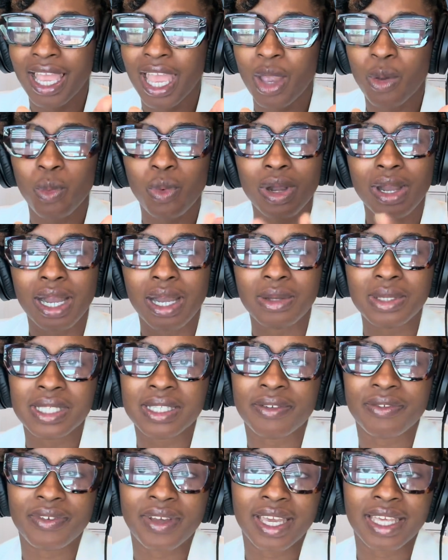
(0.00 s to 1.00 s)
And where else
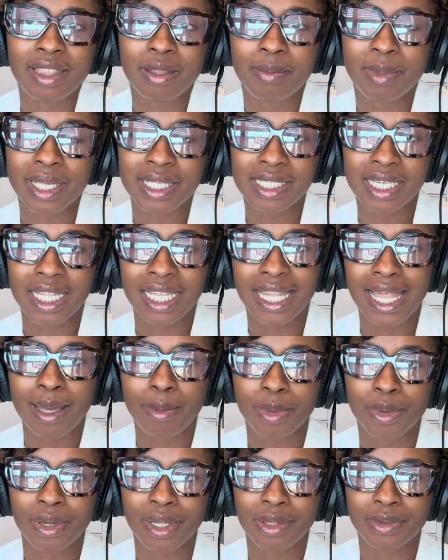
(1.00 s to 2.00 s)
to find the best
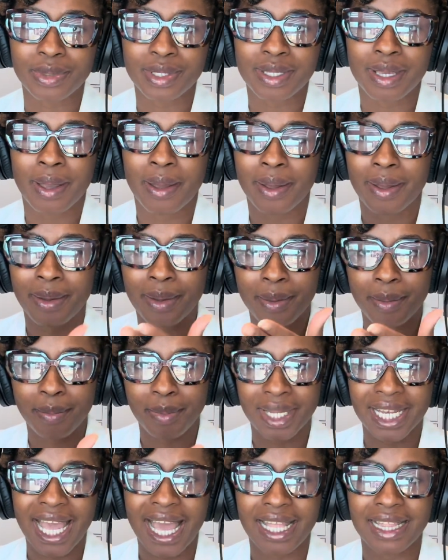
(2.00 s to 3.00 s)
collaborators
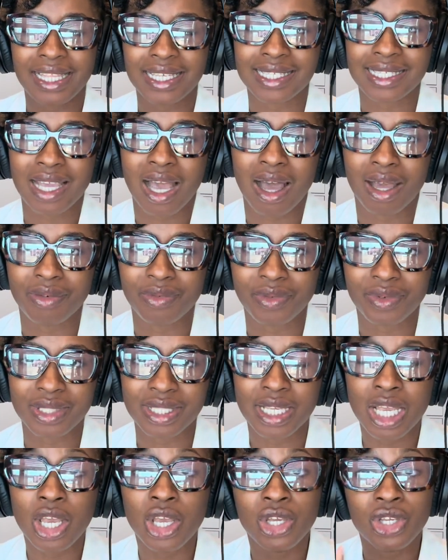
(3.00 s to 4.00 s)
but at this conference?